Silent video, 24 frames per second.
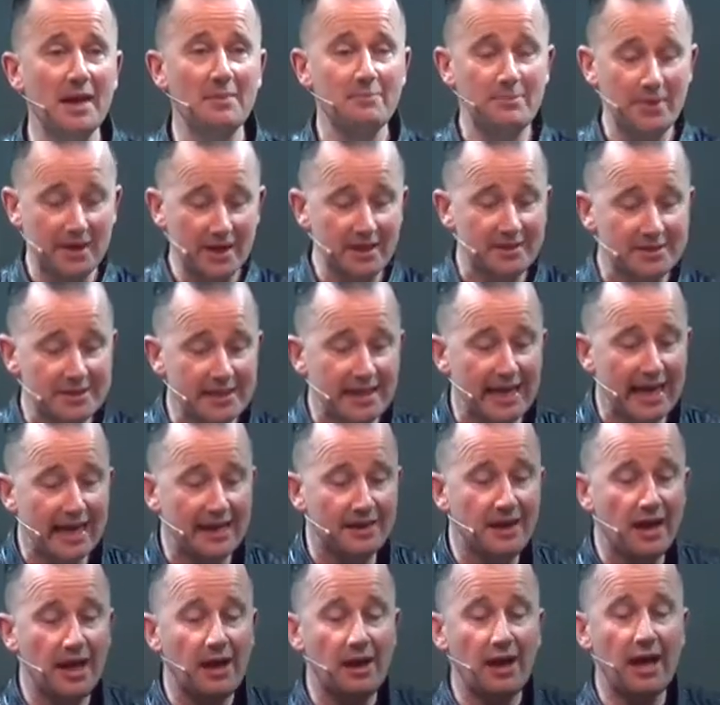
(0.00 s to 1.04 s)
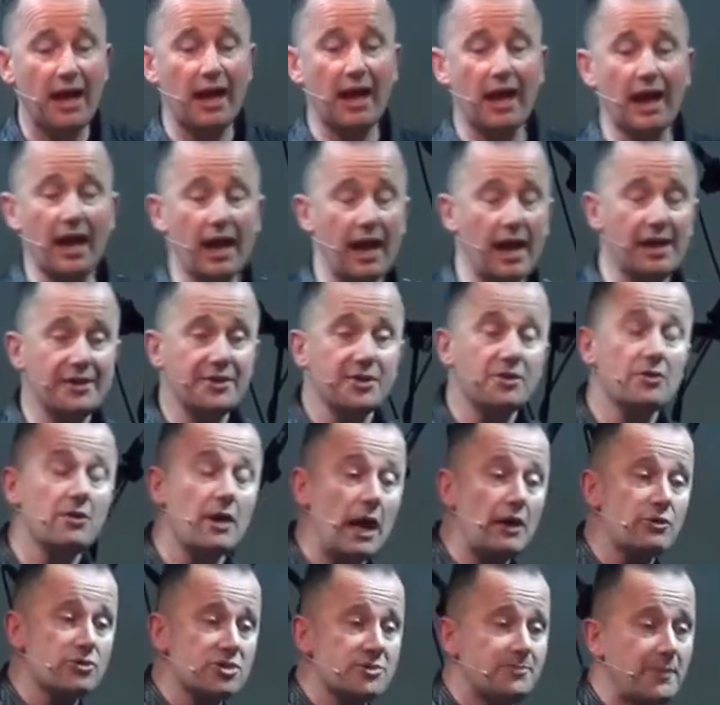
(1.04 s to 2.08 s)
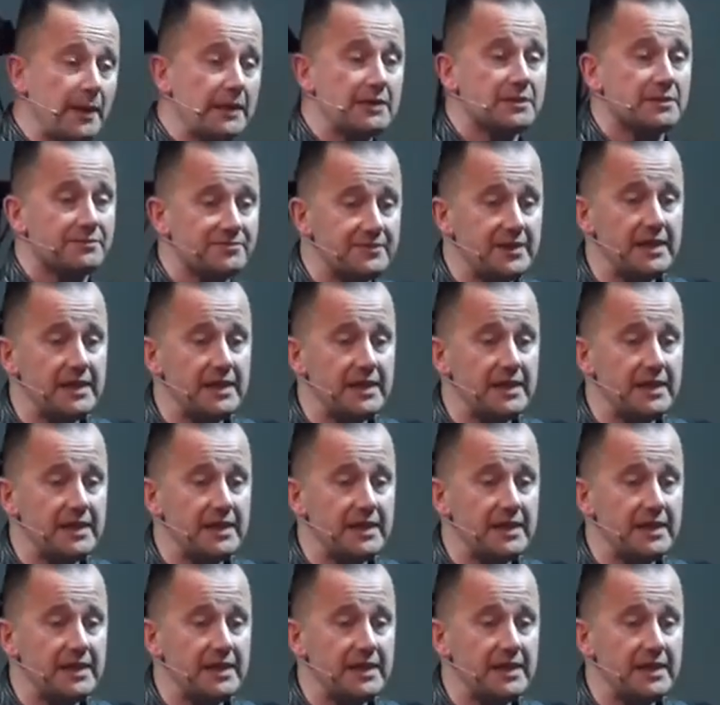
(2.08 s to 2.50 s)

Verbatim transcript: Because again, uh, you know, our respective